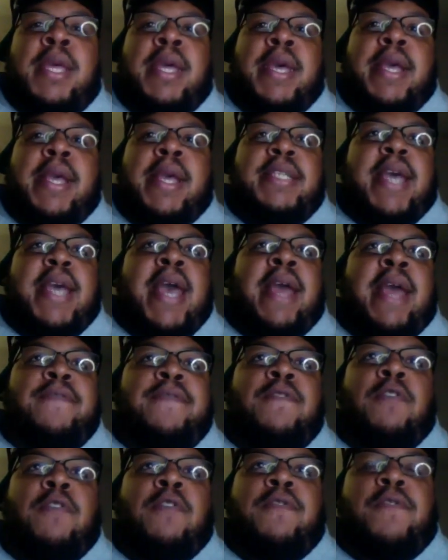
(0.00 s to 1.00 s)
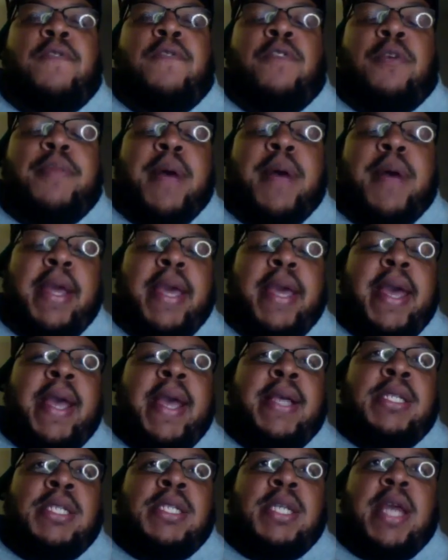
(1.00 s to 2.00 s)
It's at 444
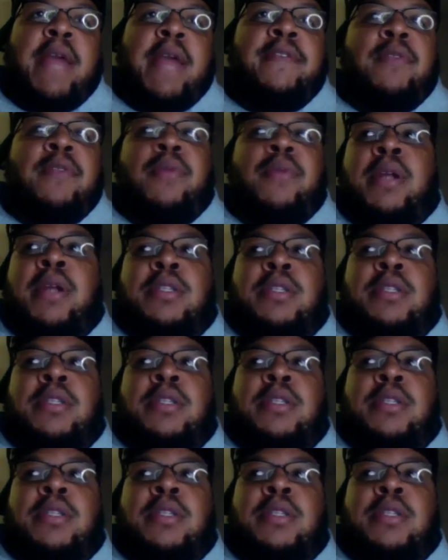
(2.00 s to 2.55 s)
Podcast everywhere.